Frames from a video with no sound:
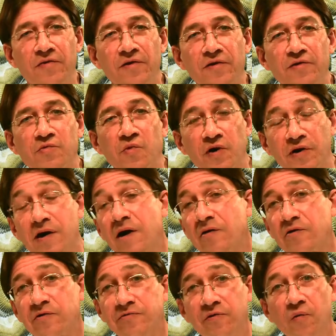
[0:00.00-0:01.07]
There is one
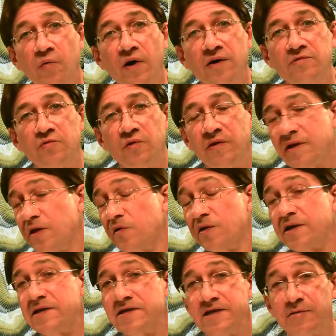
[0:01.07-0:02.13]
colorful one where the
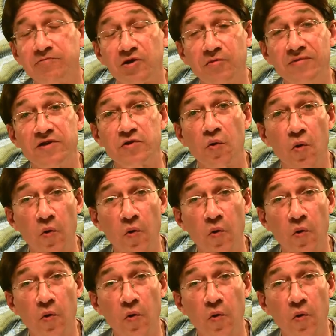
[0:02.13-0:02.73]
only symptom is